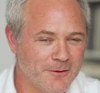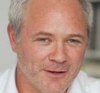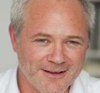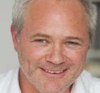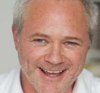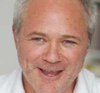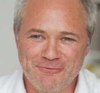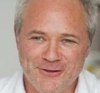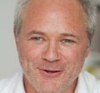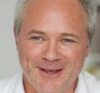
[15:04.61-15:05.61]
Because
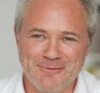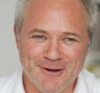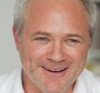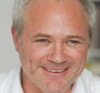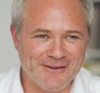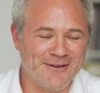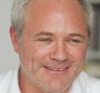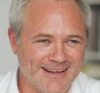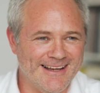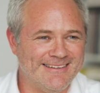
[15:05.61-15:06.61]
if
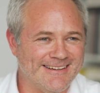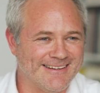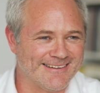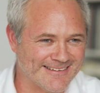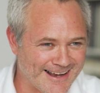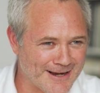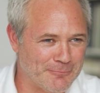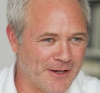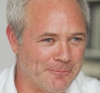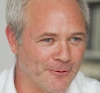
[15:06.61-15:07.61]
it's easy to sack
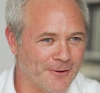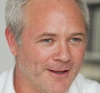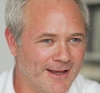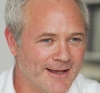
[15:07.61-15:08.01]
people,